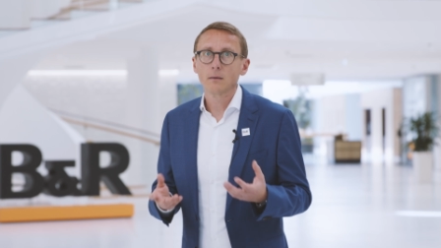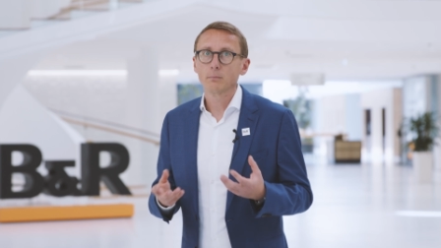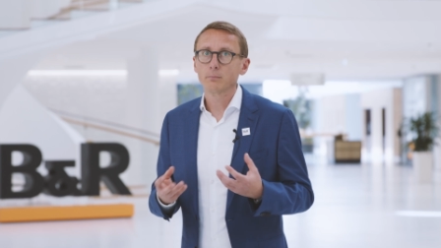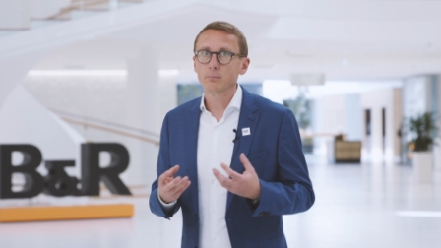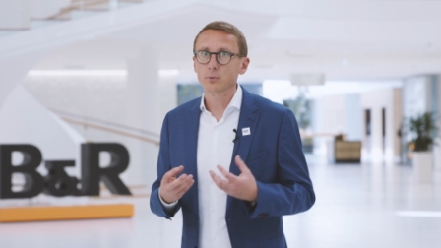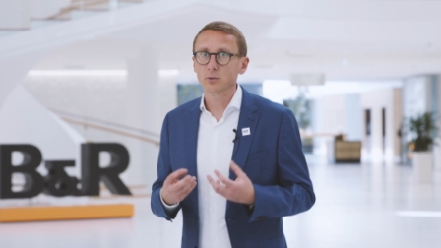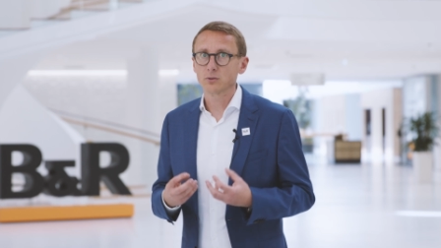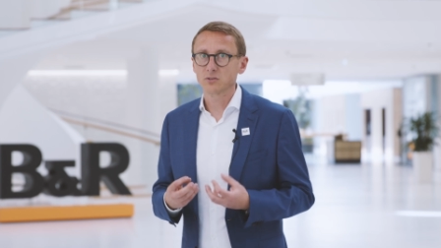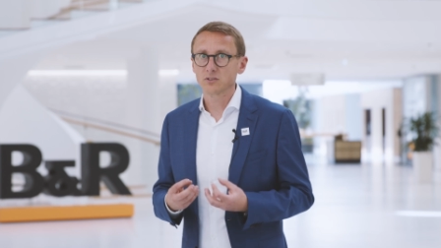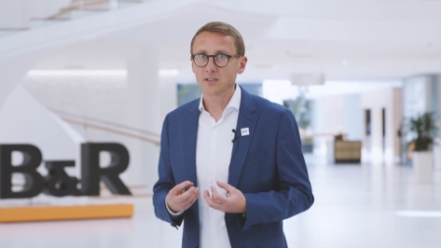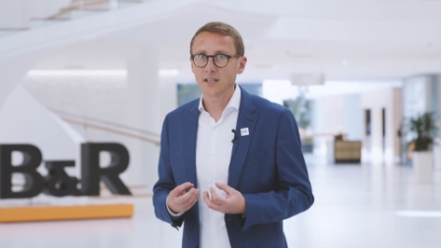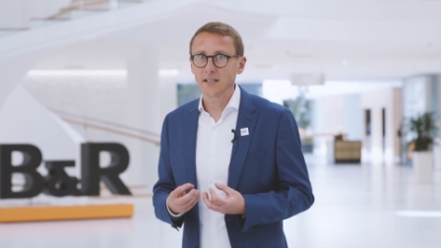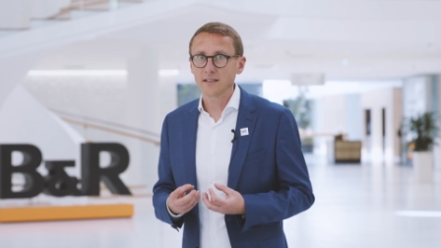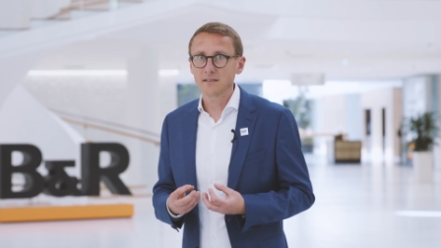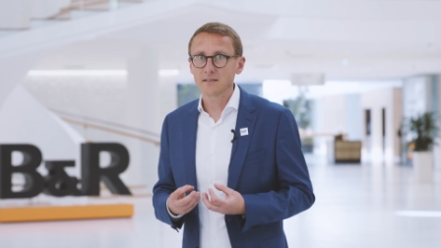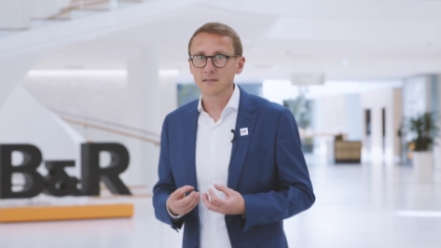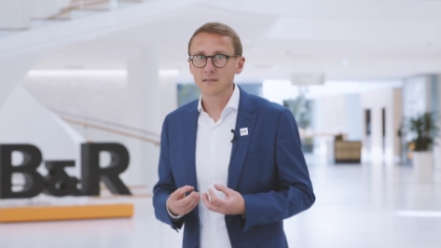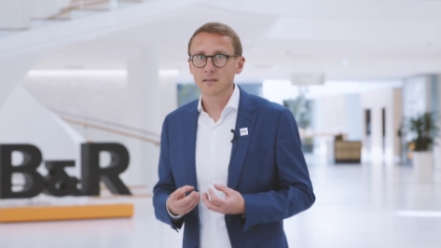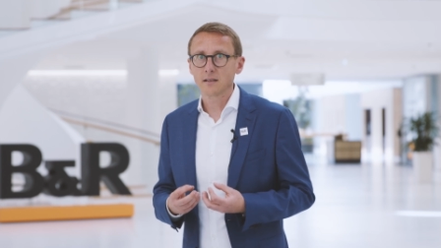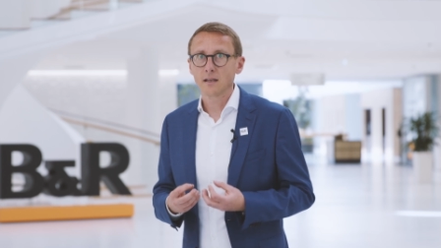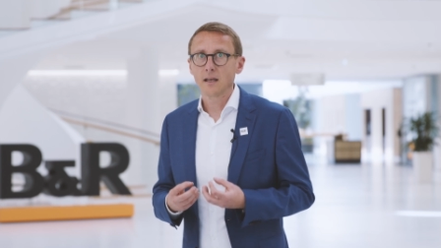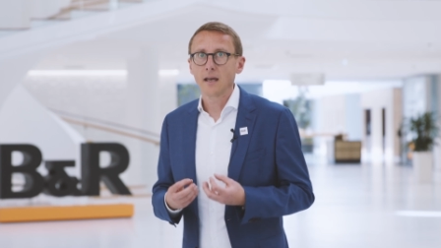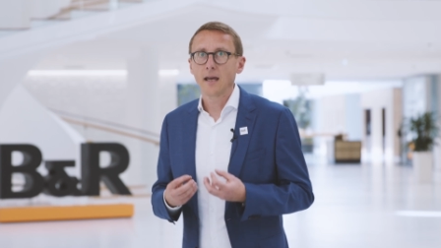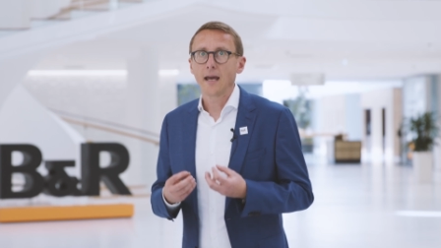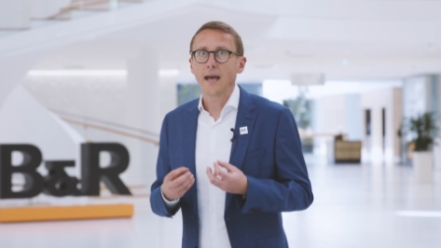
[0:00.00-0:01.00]
processed
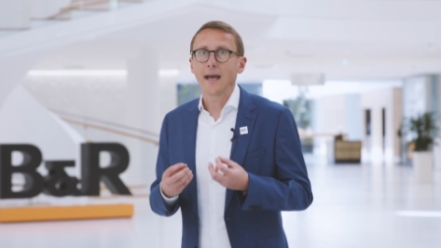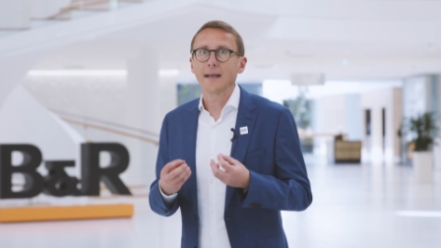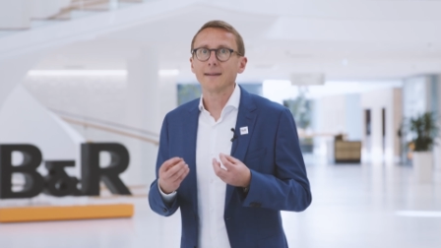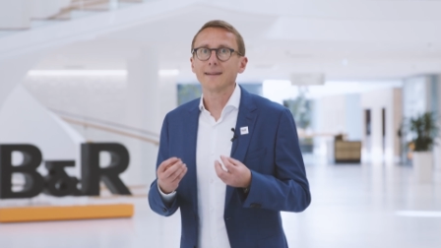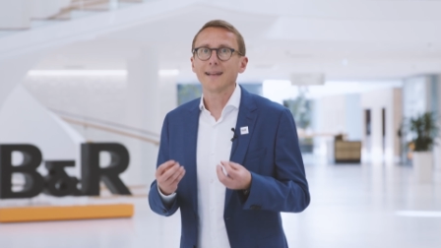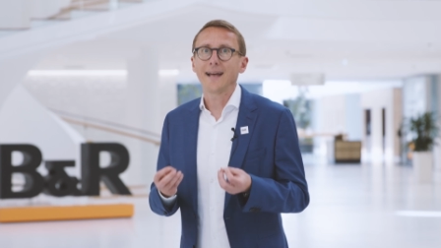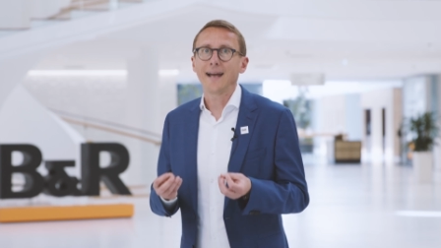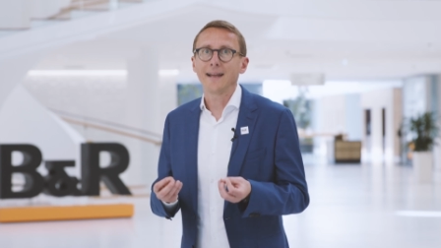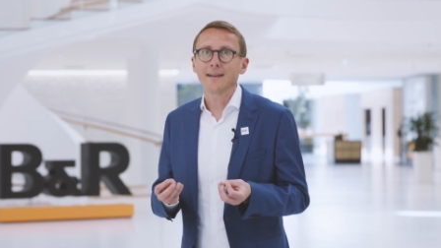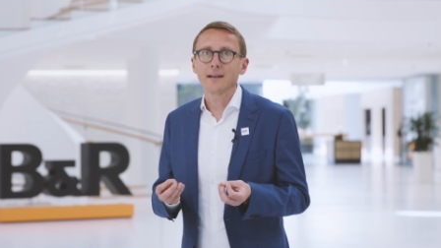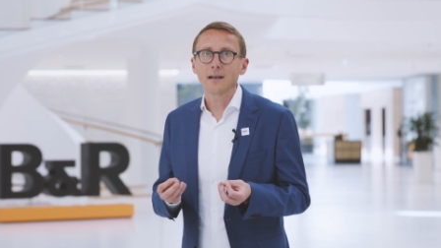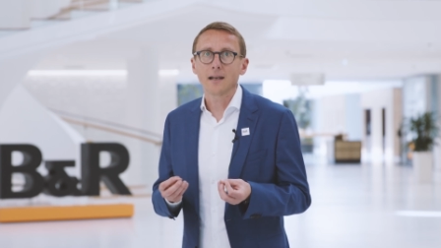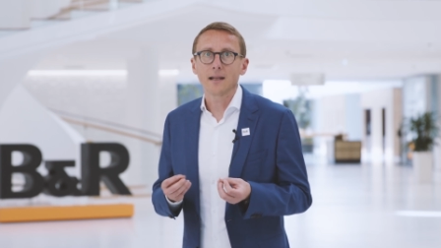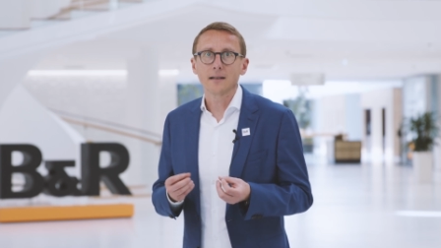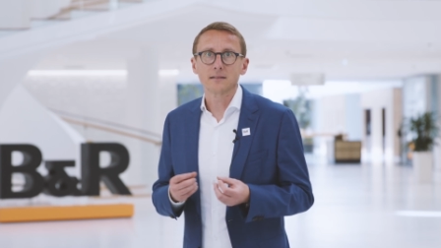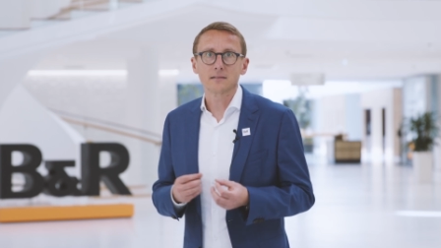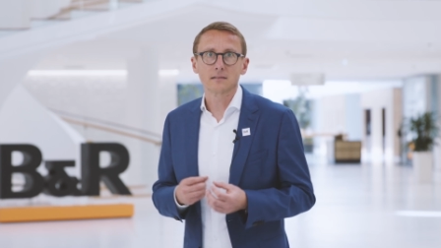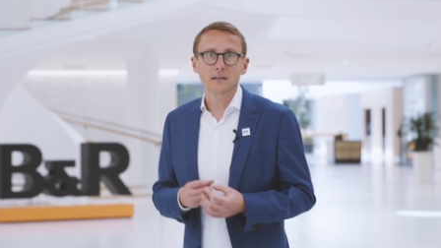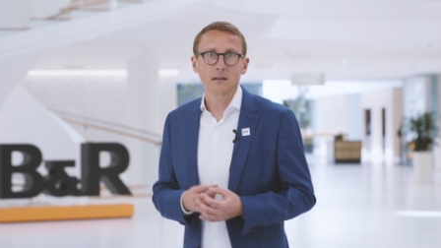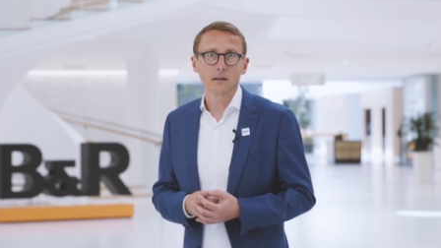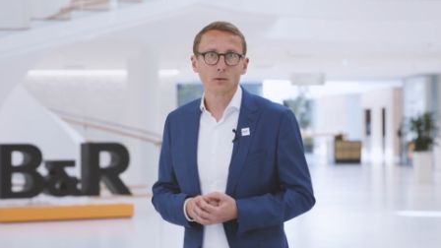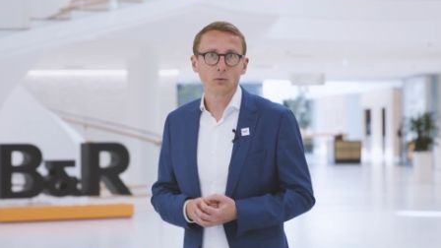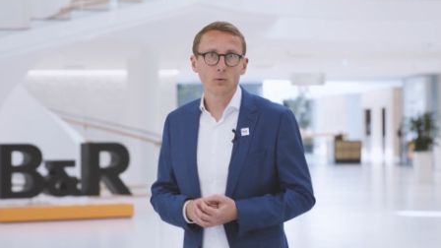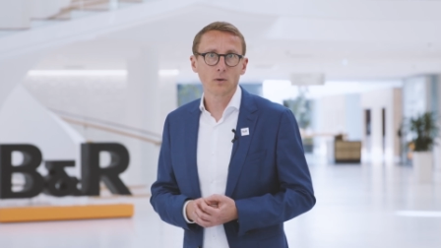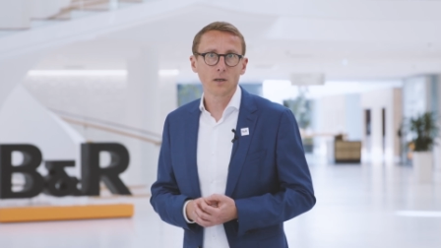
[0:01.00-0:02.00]
and
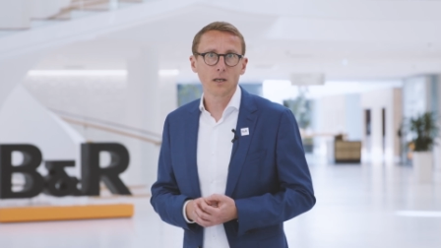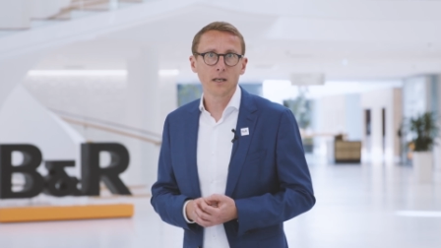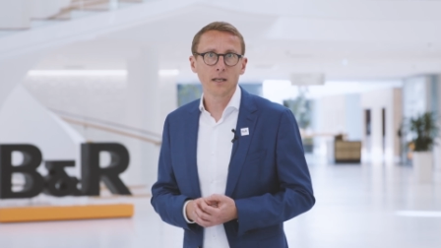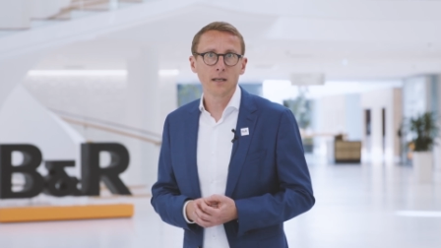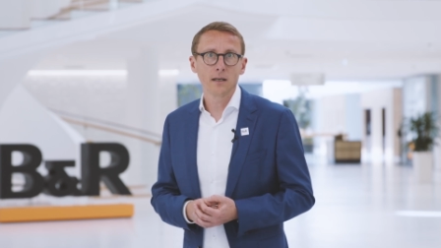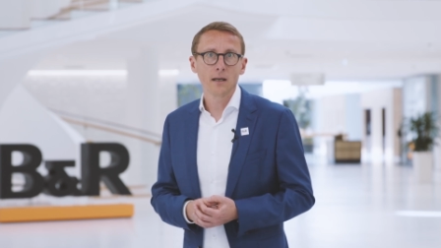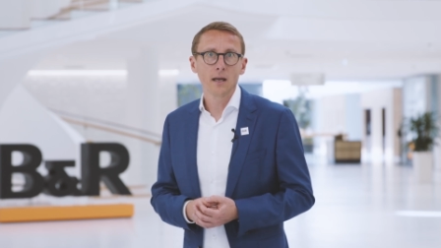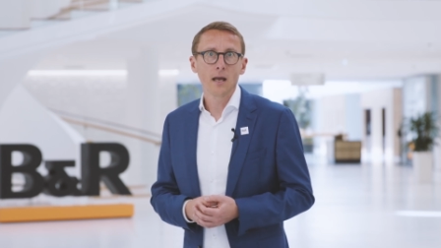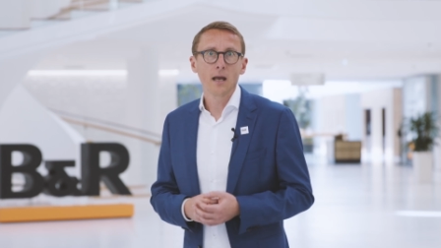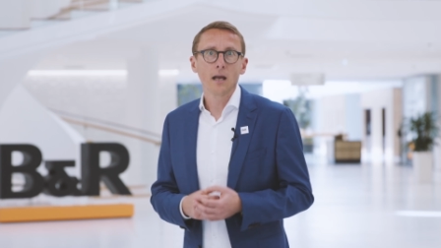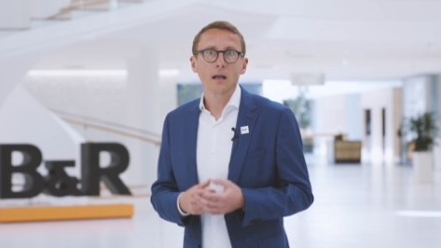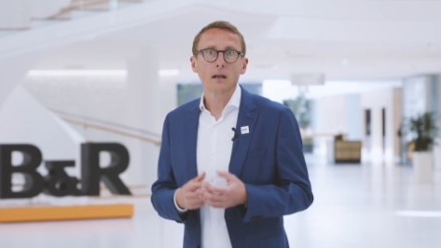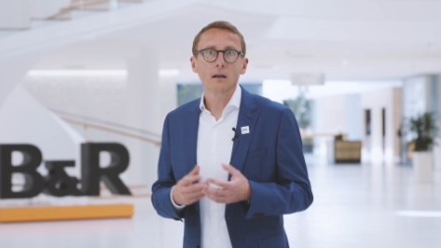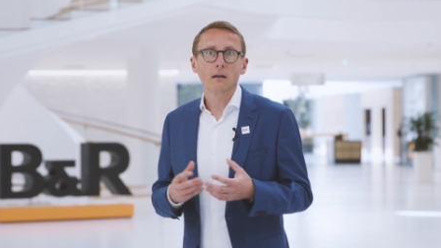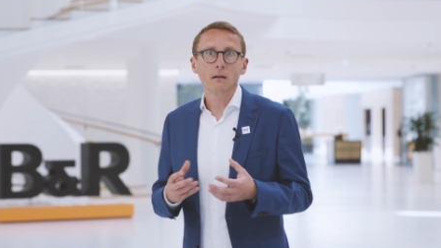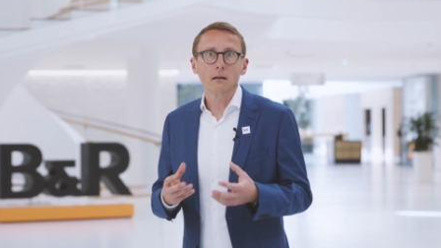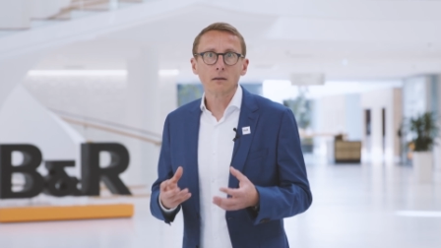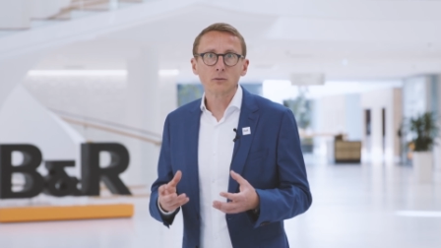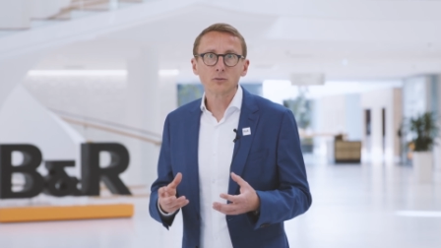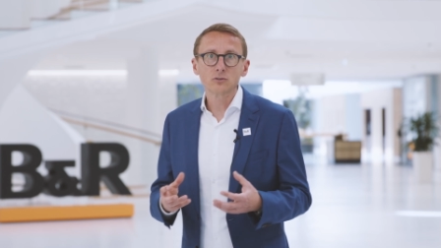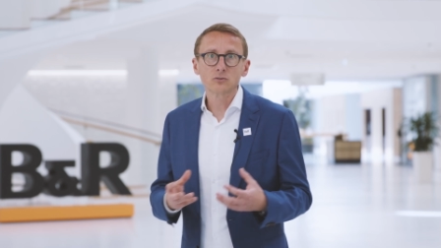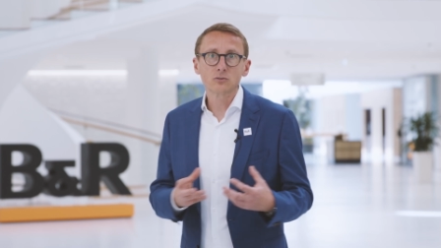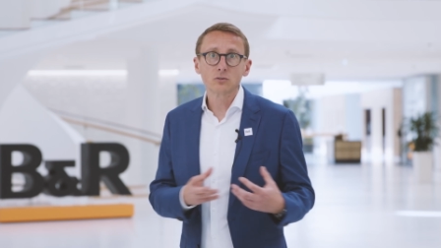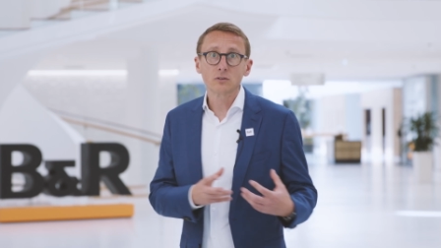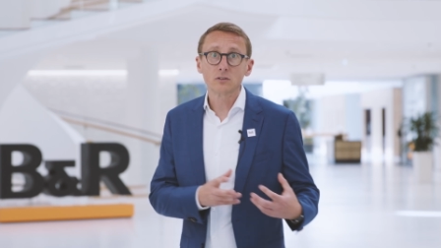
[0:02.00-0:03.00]
analyzed locally,
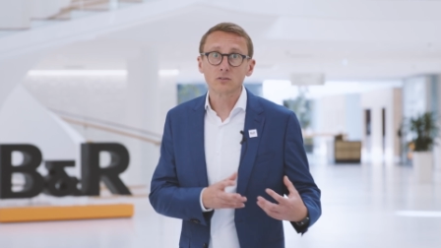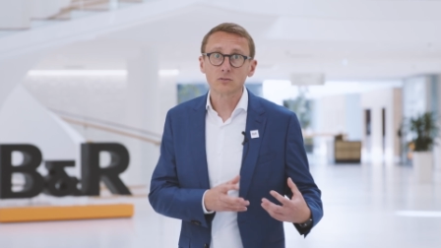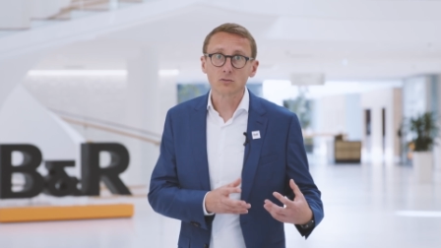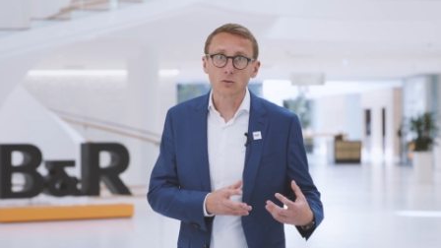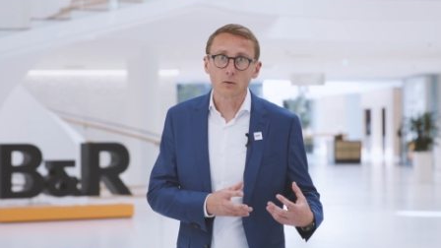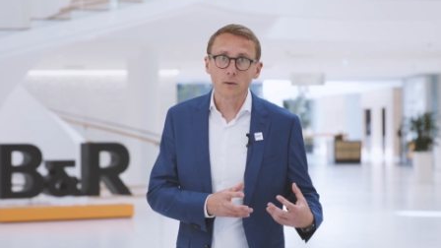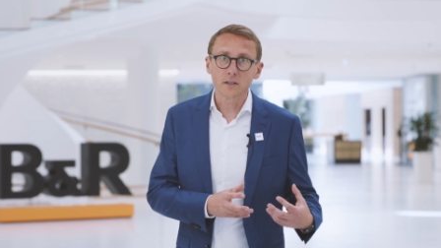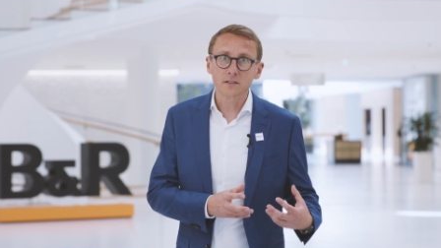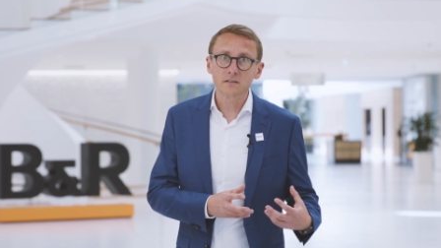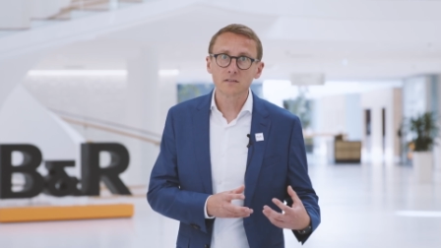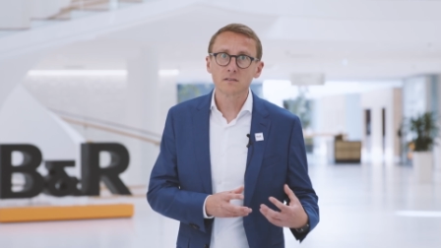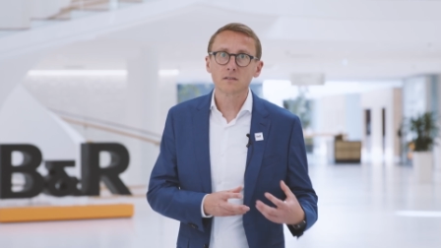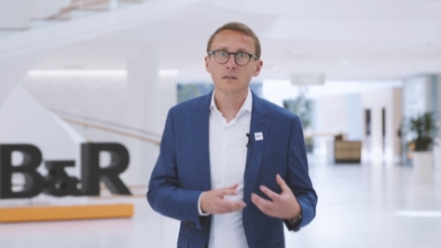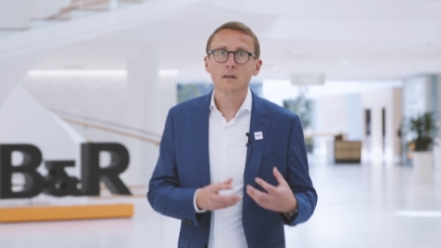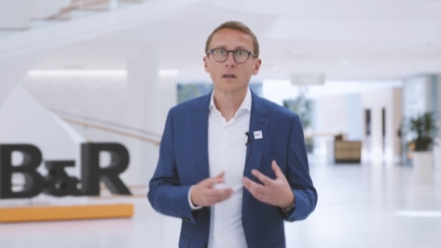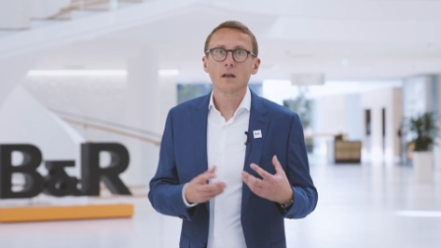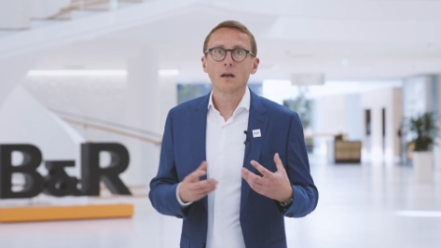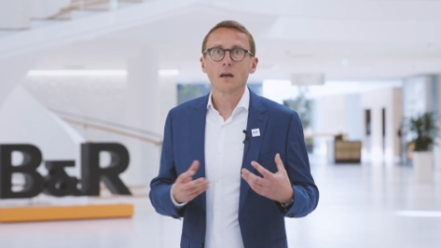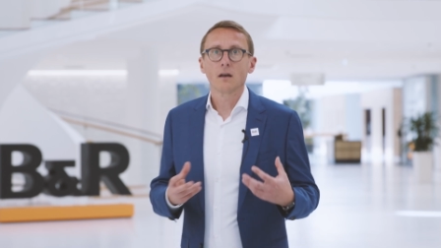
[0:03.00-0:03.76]
close to the source,